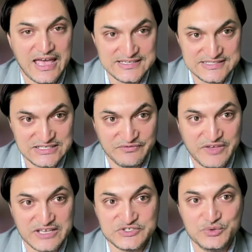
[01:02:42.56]
as it
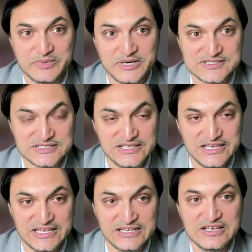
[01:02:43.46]
affects you
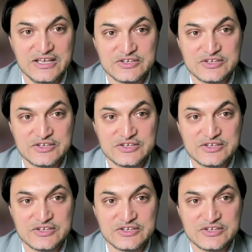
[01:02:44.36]
personally,